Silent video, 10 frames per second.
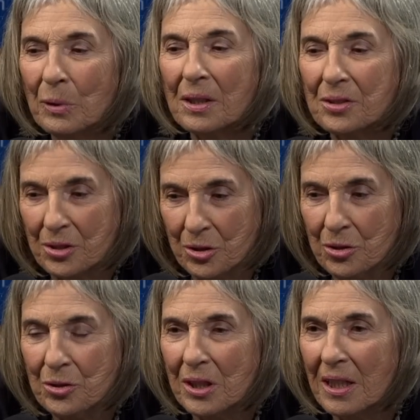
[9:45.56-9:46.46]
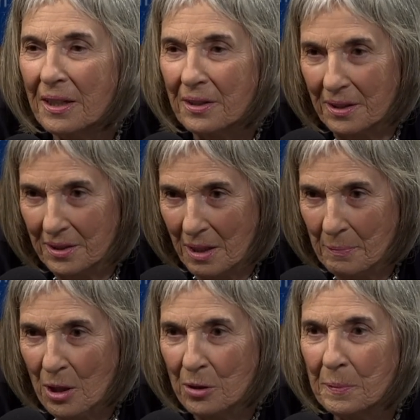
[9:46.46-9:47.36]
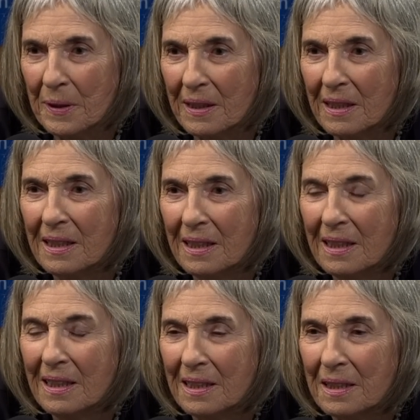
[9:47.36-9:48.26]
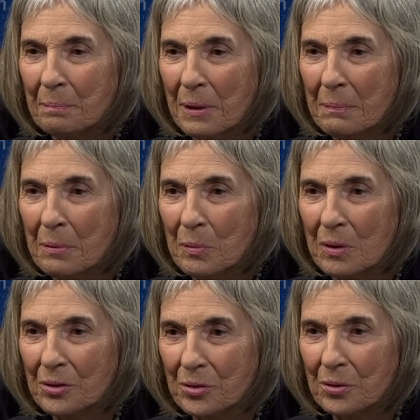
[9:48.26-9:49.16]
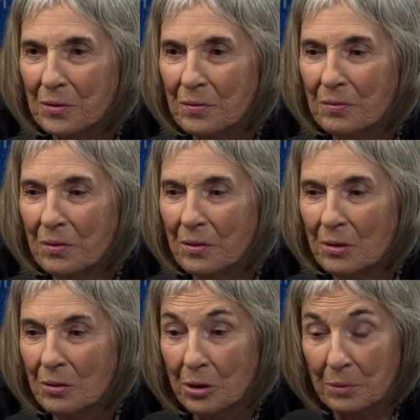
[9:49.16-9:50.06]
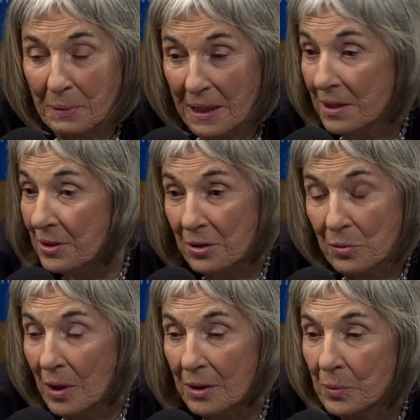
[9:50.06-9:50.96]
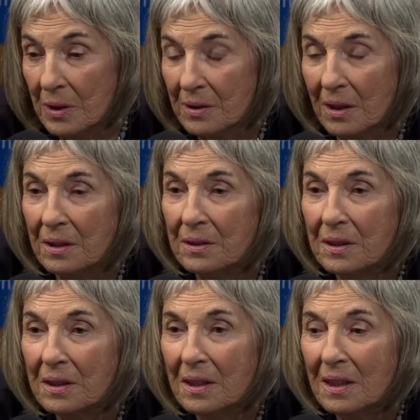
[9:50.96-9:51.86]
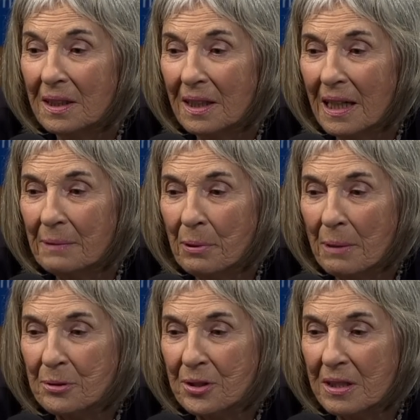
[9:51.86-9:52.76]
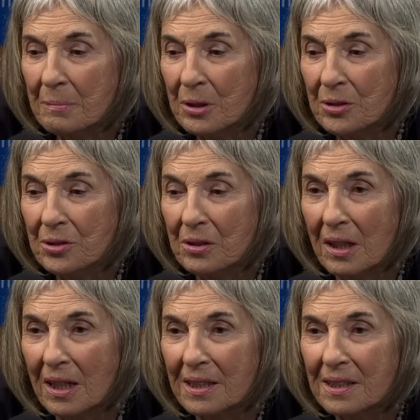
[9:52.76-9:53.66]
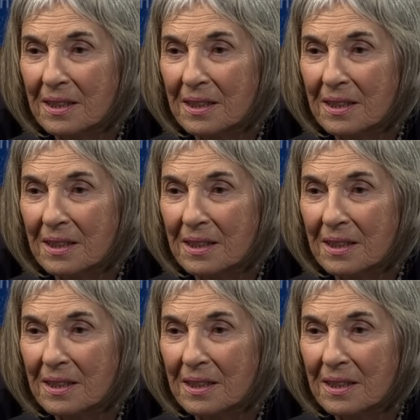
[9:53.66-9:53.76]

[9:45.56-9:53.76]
Well, it's the two together that I'm hoping that people will sort of look at paintings that are quite well known and perhaps see them in a new light.